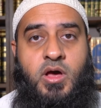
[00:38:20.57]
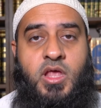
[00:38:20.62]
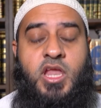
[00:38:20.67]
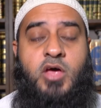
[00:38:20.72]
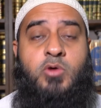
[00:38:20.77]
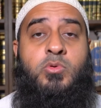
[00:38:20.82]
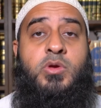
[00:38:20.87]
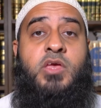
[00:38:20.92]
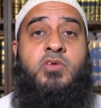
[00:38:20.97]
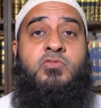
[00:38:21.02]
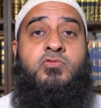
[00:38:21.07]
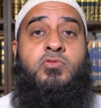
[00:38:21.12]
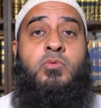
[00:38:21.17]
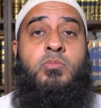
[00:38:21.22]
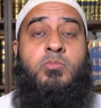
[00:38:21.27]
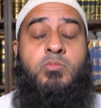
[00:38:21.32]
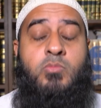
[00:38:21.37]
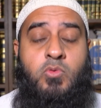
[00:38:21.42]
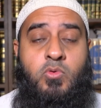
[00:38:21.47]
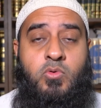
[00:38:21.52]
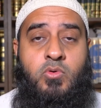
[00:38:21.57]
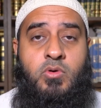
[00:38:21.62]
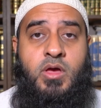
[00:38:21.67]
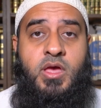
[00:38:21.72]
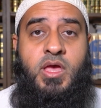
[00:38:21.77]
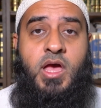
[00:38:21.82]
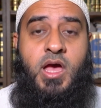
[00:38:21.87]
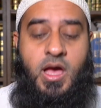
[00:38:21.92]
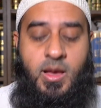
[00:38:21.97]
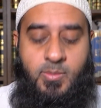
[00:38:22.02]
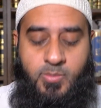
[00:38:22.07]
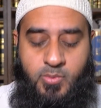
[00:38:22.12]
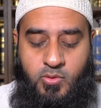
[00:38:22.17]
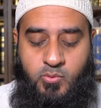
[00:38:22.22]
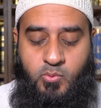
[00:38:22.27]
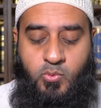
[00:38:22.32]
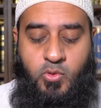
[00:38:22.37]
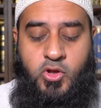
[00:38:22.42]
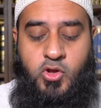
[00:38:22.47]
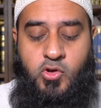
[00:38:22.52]
Allah will give you more
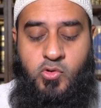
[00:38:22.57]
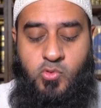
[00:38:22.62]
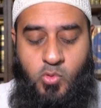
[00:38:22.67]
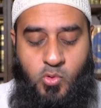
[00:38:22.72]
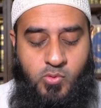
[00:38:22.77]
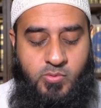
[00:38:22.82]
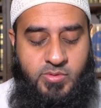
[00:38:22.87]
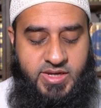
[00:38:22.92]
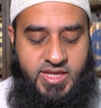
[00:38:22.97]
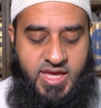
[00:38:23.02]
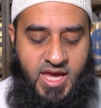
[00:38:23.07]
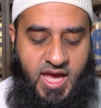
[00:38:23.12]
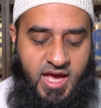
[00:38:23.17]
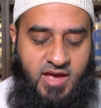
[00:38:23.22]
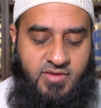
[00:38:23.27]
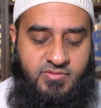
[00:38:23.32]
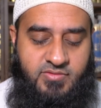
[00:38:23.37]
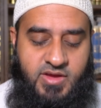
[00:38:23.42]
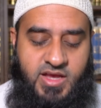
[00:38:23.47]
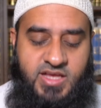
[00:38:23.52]
upon what you already have.